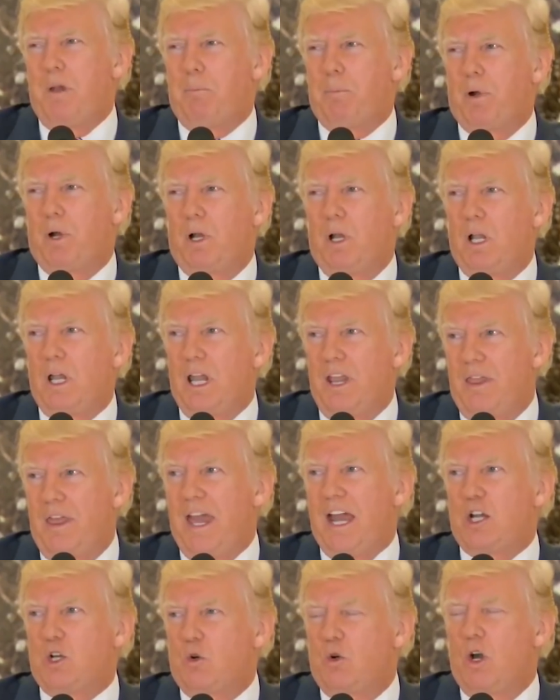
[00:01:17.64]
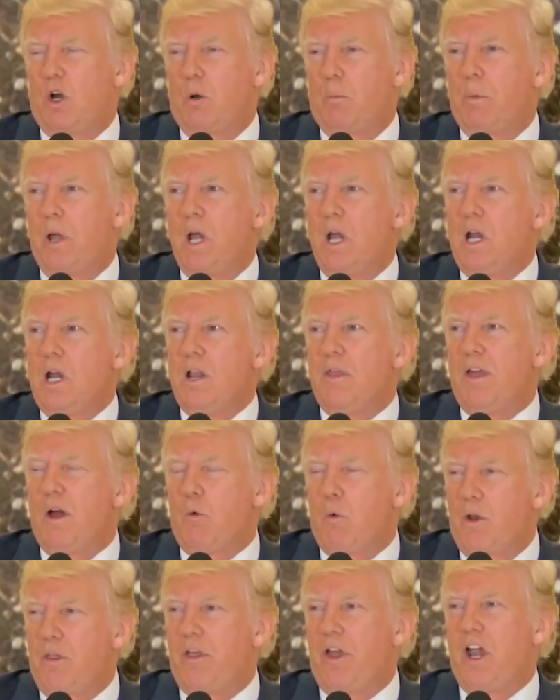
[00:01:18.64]
people in that group
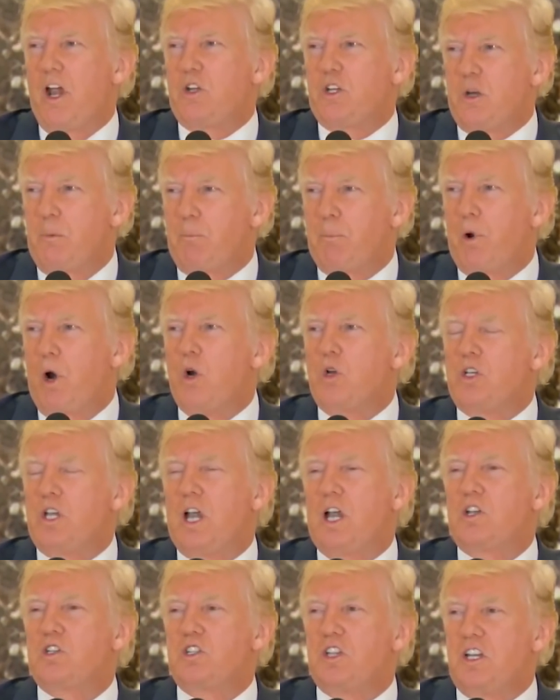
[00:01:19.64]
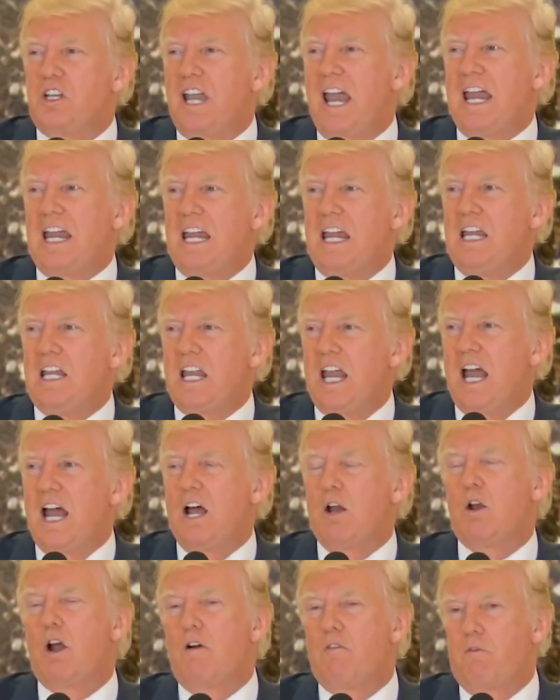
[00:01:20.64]
that were there to protest the taking
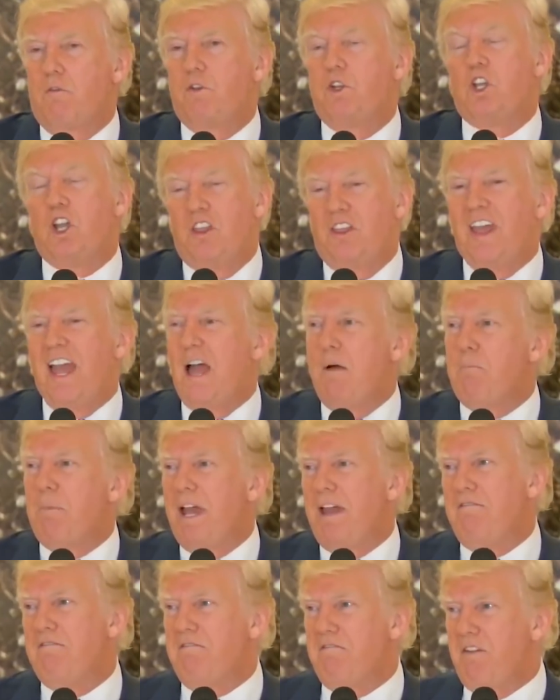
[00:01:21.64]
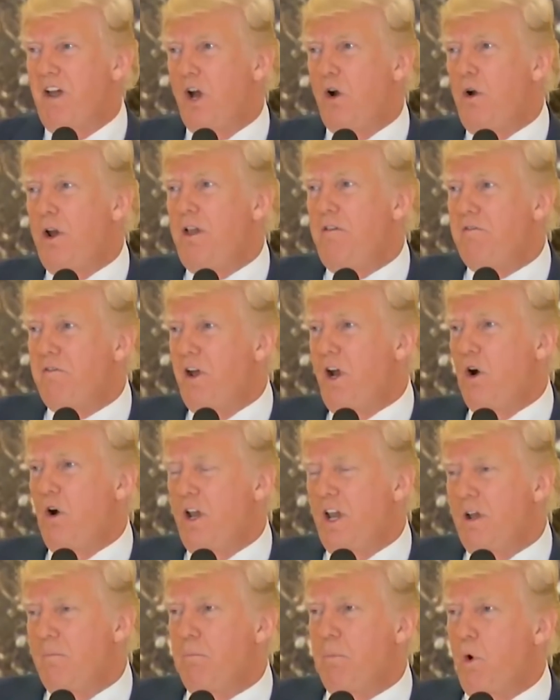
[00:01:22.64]
down of, to them, a very,
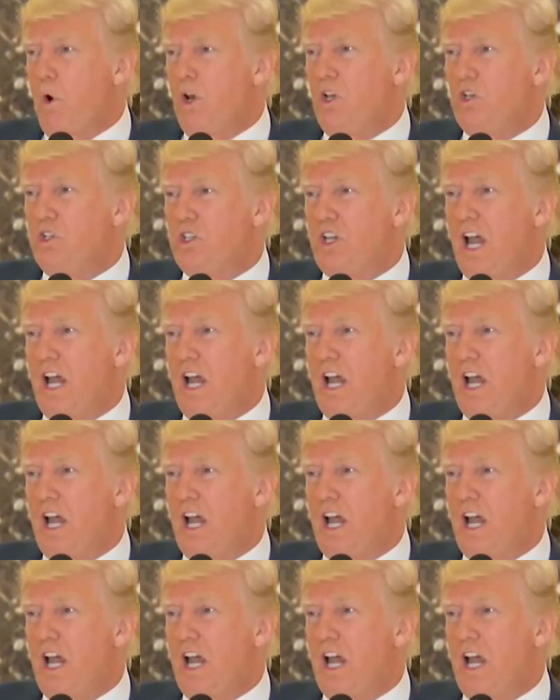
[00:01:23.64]
very important